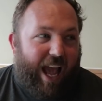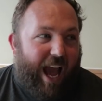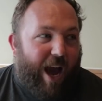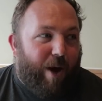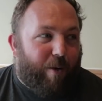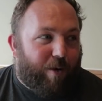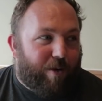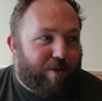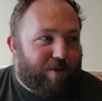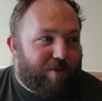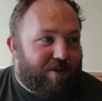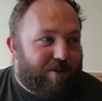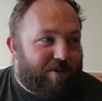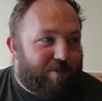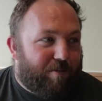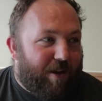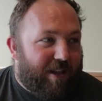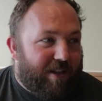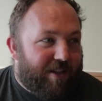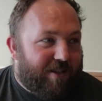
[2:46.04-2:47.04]

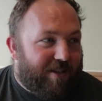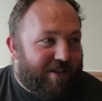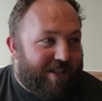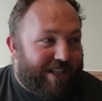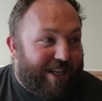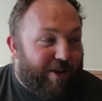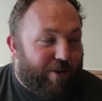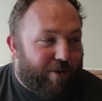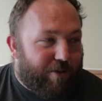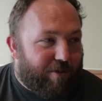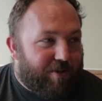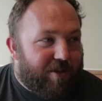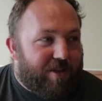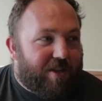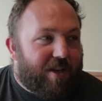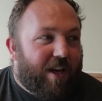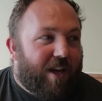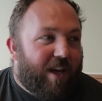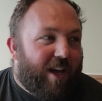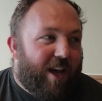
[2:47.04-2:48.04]
hours, months,
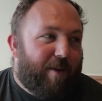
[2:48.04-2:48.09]
years